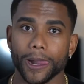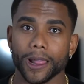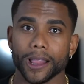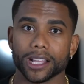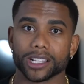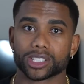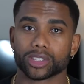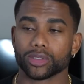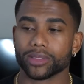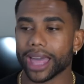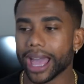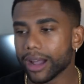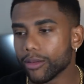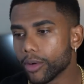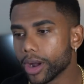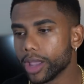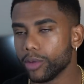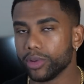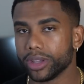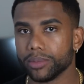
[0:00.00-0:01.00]
And so that
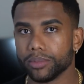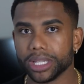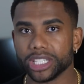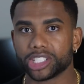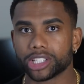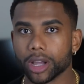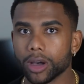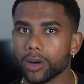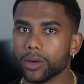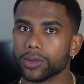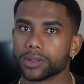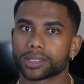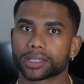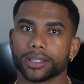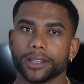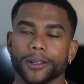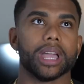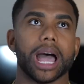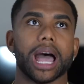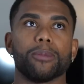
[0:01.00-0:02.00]
way we can be
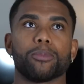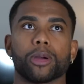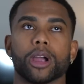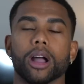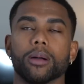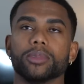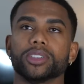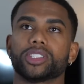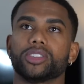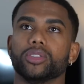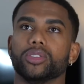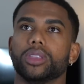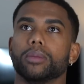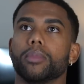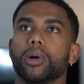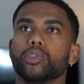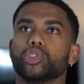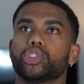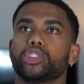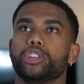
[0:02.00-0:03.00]
chose. I promise you, the
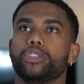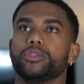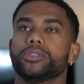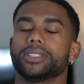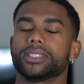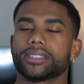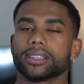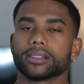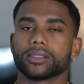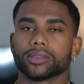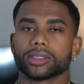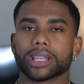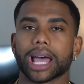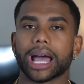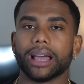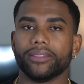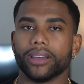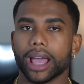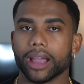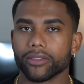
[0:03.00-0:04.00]
most choosing signals
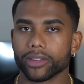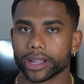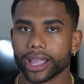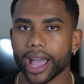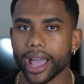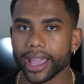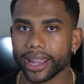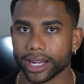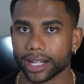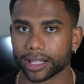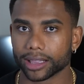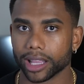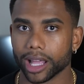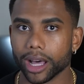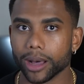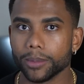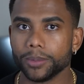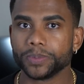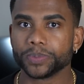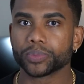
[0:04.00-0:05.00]
I've ever got in a
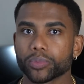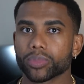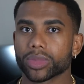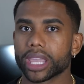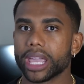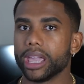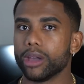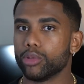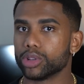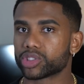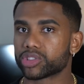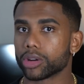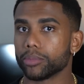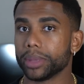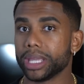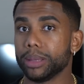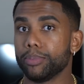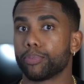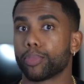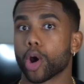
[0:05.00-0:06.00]
club, it was from
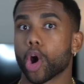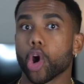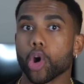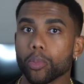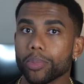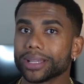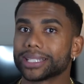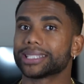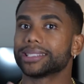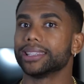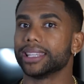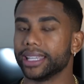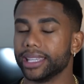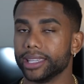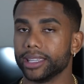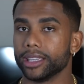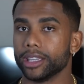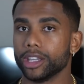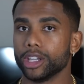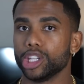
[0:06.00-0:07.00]
me
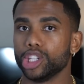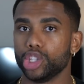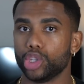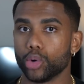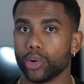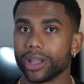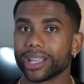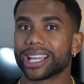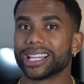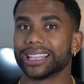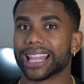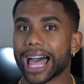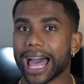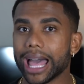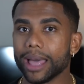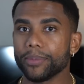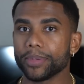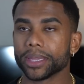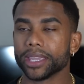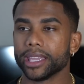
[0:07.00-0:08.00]
purposely doing a
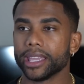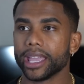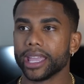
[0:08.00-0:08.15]
lap